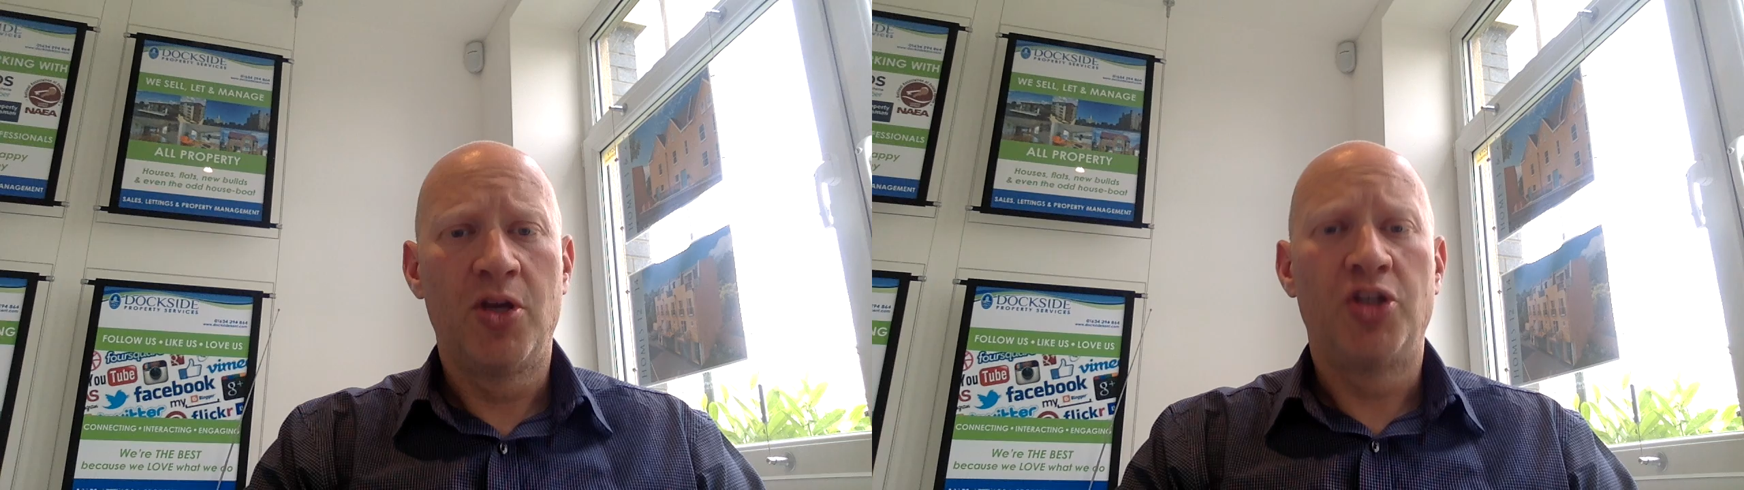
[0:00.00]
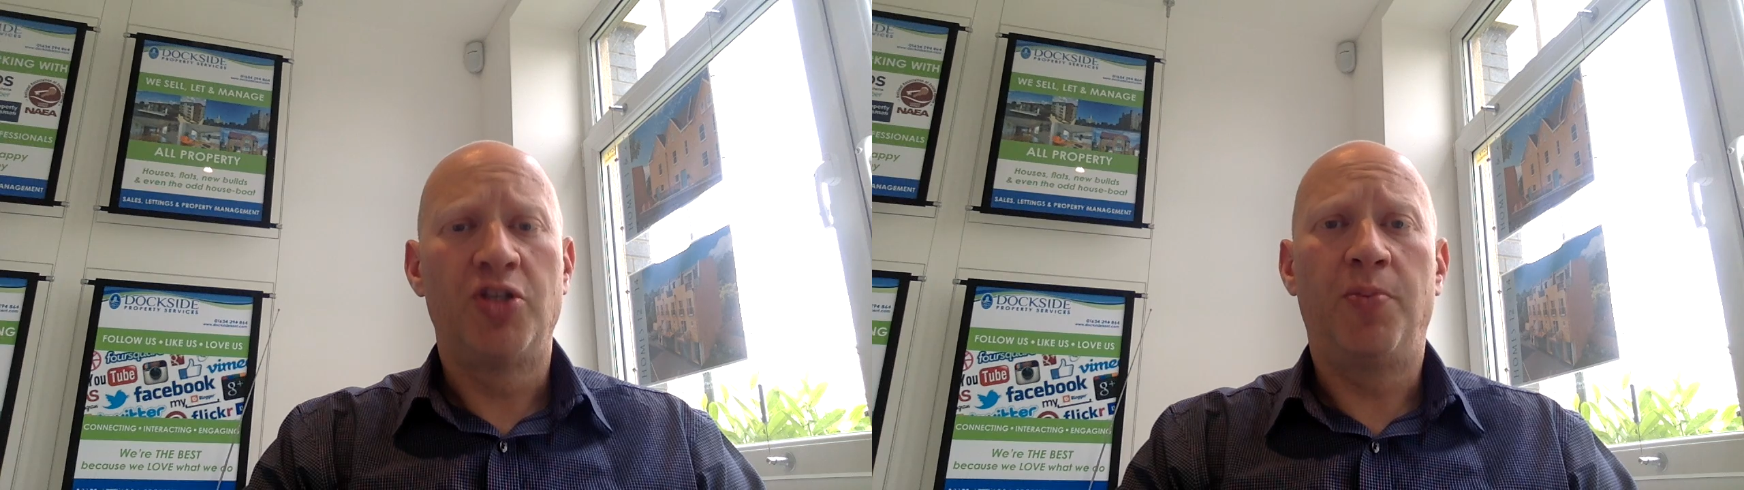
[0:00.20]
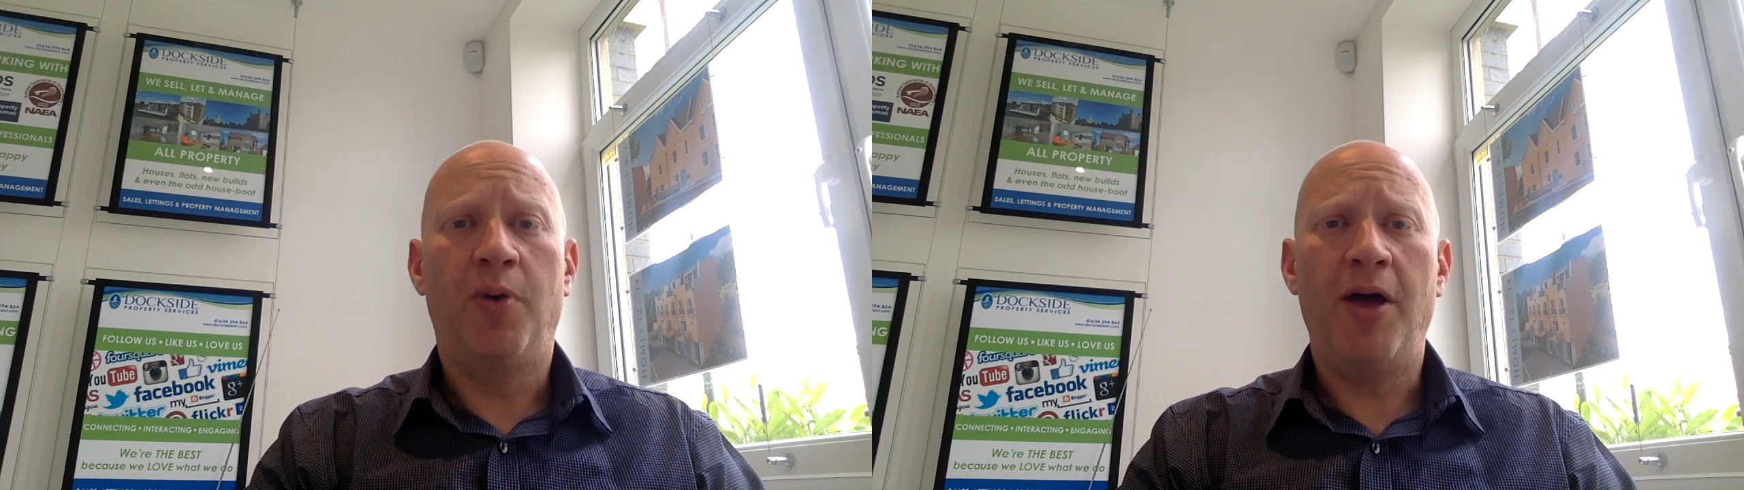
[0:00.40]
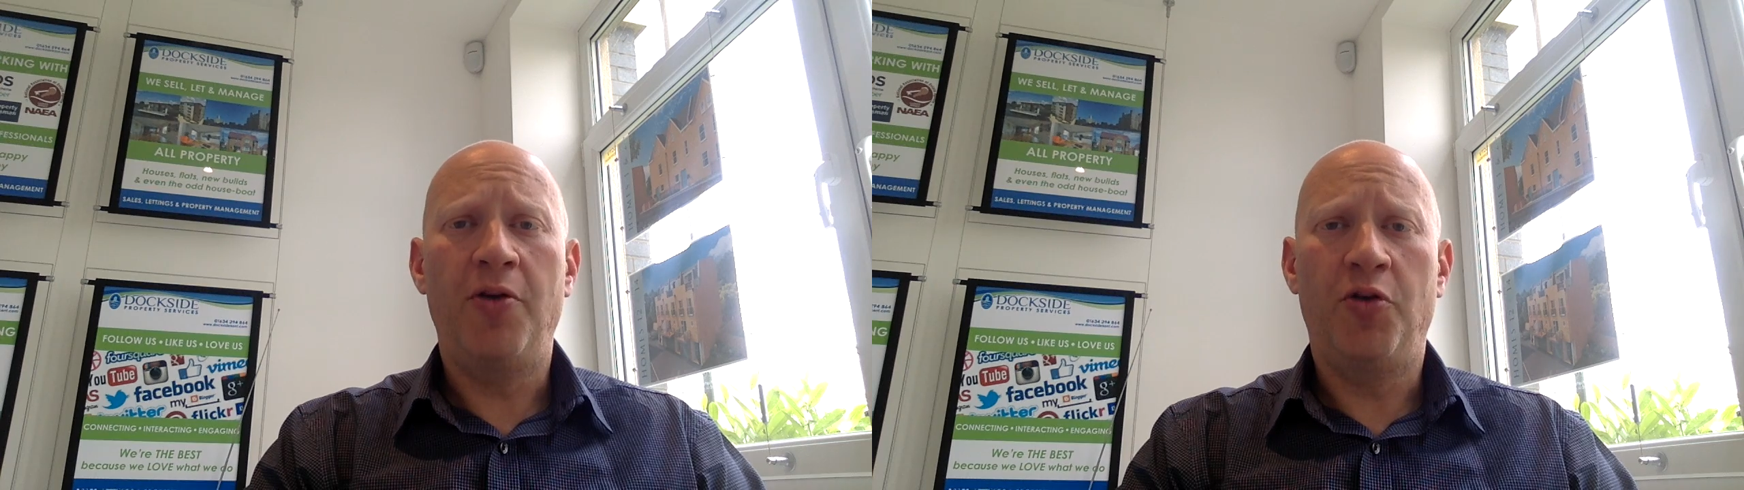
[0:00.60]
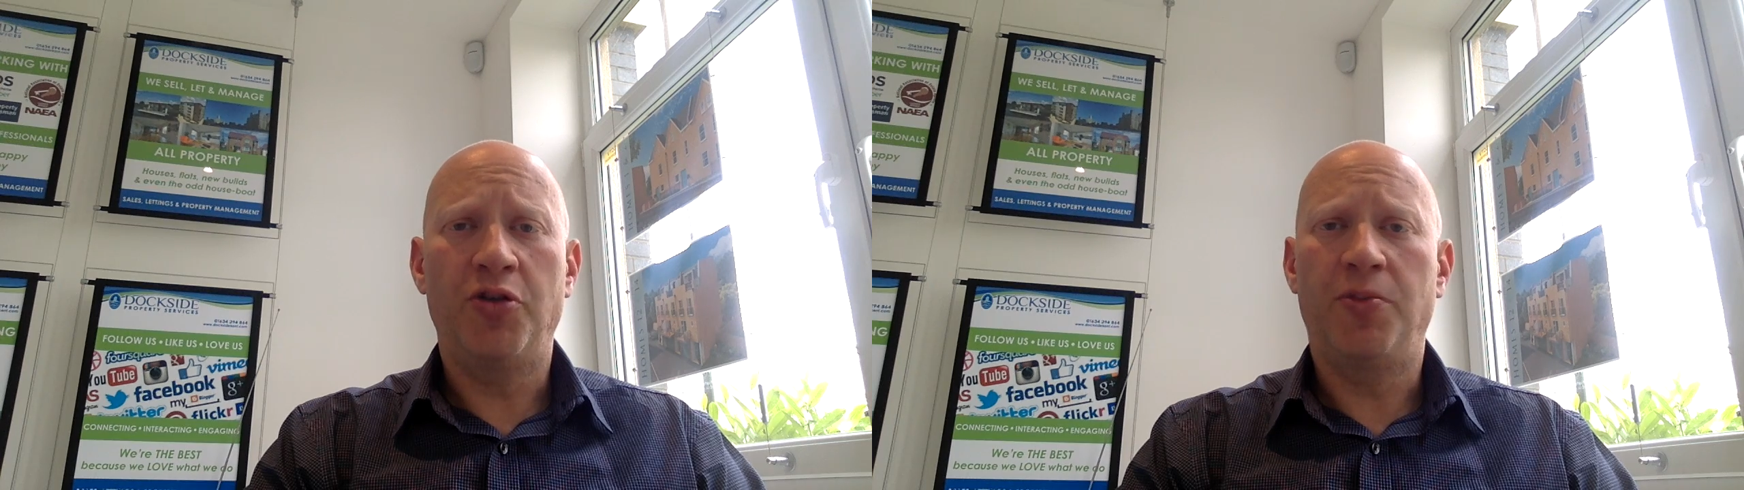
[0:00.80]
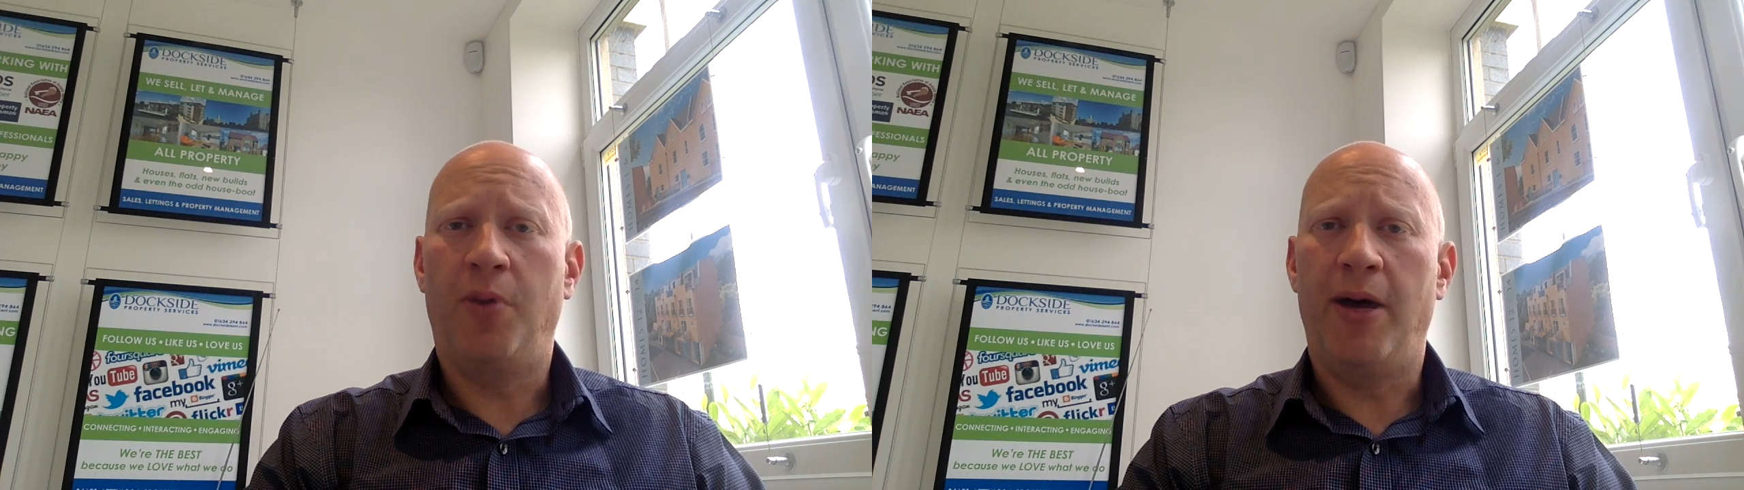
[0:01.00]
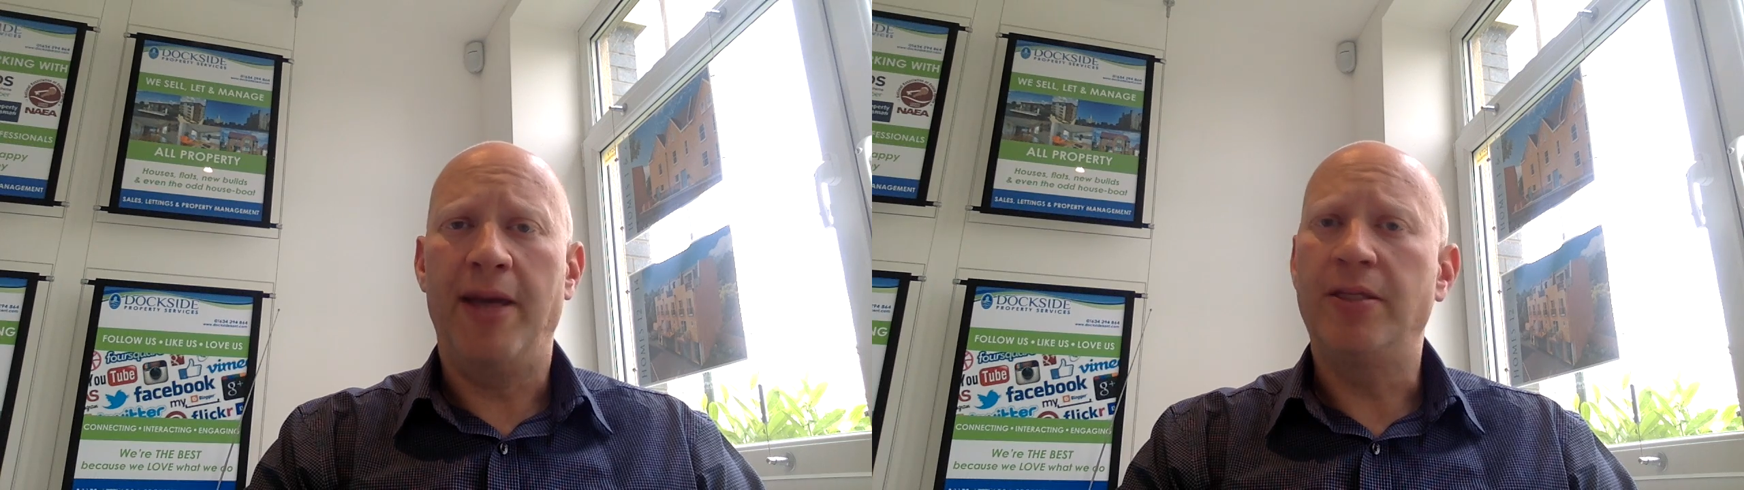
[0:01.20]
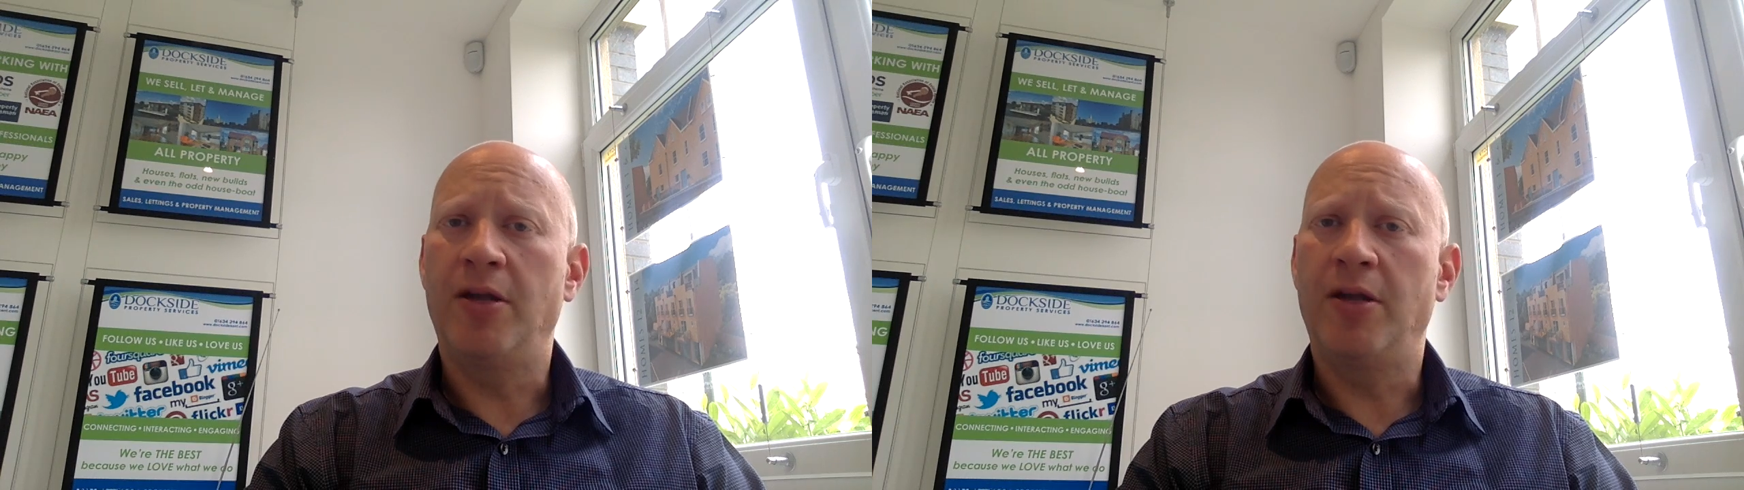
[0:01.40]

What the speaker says: To buy or not to buy is an